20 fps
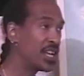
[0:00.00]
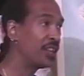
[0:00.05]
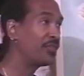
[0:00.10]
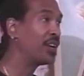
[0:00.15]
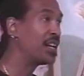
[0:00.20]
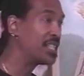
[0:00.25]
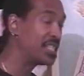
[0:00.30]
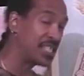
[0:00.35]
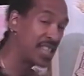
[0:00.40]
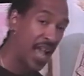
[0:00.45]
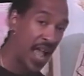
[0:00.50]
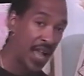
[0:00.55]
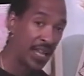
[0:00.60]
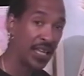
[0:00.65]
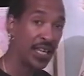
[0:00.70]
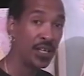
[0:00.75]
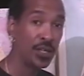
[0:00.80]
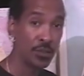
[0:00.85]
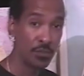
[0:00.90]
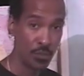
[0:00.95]
of
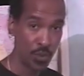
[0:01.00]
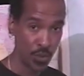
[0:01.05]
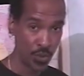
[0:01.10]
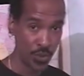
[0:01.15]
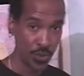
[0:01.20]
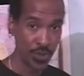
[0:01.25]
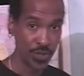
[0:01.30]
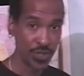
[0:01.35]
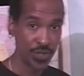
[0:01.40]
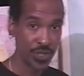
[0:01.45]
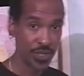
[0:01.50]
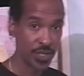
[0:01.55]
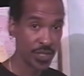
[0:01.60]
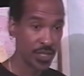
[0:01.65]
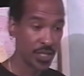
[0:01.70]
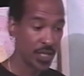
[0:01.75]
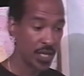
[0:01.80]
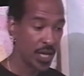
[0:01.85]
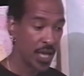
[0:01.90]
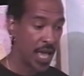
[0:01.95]
attacking the Moors,
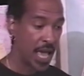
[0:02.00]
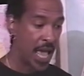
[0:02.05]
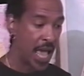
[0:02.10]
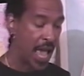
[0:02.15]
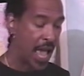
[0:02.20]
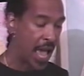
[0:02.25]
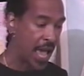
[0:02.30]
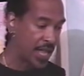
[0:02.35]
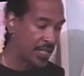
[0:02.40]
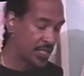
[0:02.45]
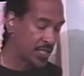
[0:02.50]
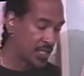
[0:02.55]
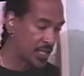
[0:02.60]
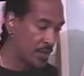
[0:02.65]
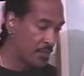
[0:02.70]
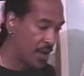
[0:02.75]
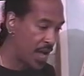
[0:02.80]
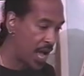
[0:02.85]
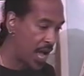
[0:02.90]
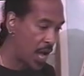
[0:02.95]
had
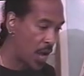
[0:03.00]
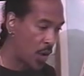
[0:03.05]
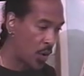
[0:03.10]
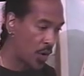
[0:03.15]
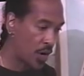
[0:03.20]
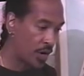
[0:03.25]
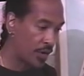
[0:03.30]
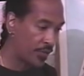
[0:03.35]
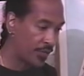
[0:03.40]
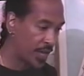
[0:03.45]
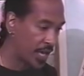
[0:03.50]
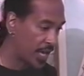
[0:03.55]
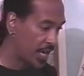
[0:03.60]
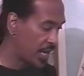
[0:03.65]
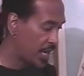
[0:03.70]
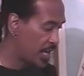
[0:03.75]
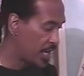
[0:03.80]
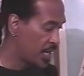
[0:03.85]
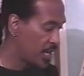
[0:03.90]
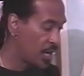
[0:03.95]
somehow of
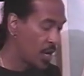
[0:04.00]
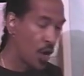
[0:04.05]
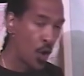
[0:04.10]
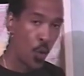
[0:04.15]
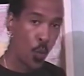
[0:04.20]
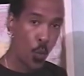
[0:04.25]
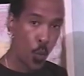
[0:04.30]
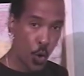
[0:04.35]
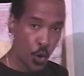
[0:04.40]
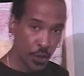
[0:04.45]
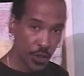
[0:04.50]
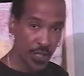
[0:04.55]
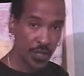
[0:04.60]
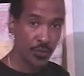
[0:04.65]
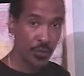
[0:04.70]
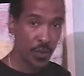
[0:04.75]
a working